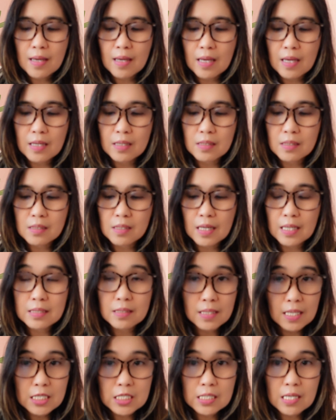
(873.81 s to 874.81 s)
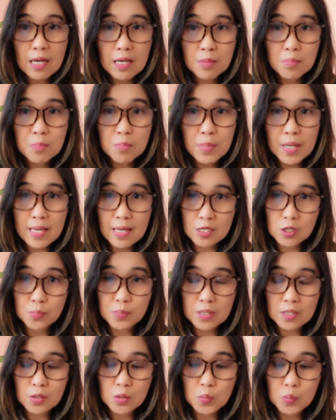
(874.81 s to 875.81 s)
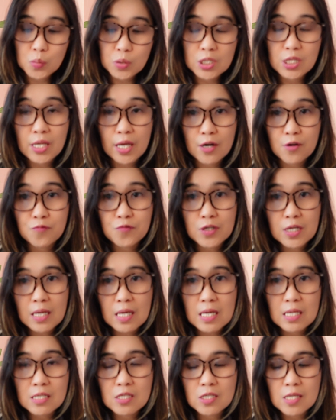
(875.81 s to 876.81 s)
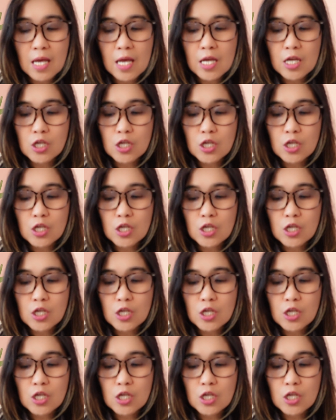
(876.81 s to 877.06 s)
and at nighttime my husband was there for the kids.